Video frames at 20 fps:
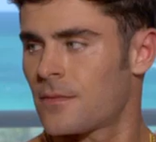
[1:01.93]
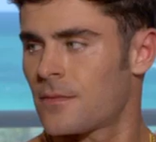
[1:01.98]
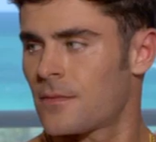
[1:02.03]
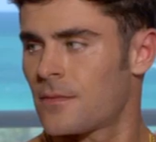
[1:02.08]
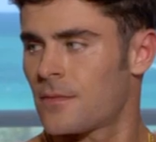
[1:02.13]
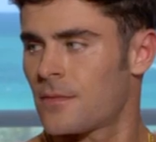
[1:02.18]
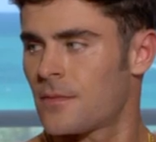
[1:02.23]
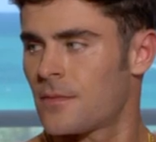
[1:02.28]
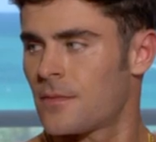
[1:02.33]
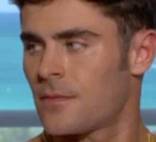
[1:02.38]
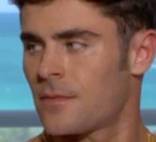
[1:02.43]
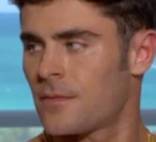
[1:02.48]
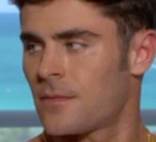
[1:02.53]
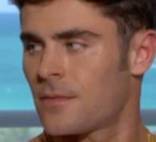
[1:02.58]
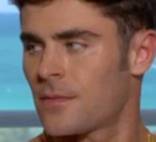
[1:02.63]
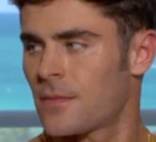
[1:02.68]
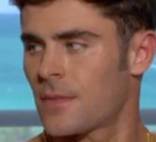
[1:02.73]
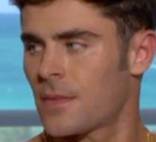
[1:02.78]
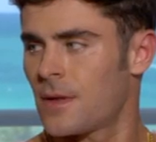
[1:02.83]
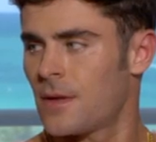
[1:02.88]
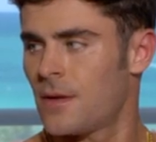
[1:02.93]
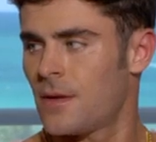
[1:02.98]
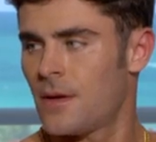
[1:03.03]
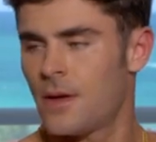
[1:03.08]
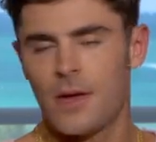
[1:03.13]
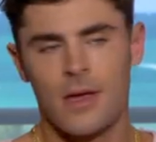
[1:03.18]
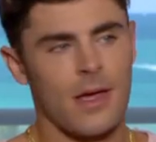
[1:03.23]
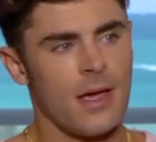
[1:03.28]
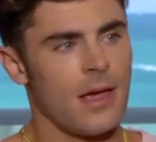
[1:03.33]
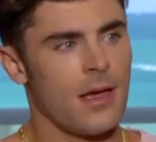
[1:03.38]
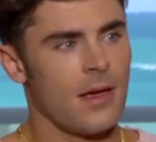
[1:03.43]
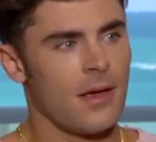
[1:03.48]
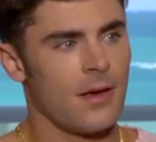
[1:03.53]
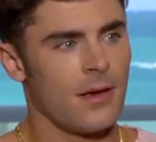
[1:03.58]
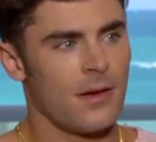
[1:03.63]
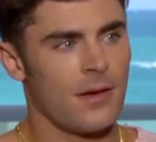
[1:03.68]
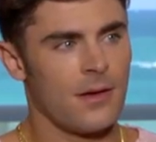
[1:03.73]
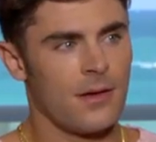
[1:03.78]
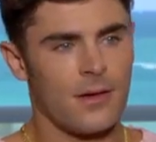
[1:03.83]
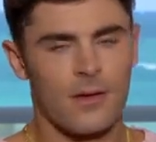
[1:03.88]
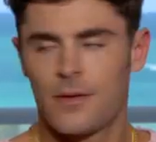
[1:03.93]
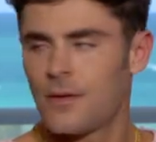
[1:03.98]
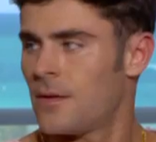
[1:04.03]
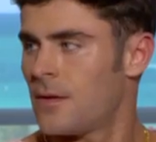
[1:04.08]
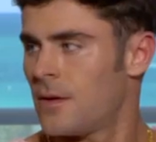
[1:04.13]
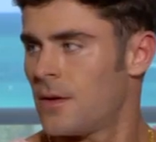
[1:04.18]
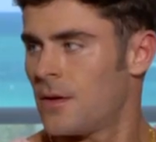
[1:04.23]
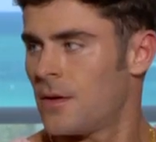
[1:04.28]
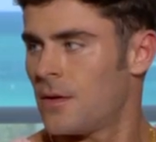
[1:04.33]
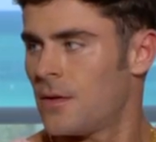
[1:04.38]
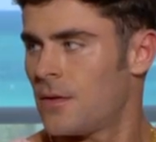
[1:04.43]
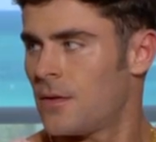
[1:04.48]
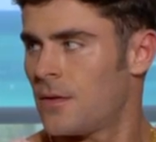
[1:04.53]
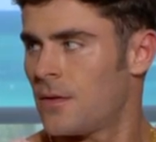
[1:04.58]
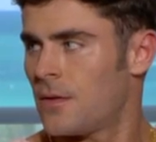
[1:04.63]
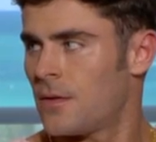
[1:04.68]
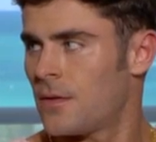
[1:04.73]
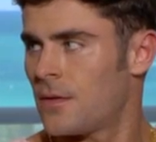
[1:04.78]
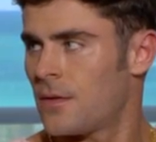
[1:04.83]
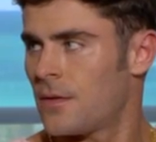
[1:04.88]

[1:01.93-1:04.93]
(silent)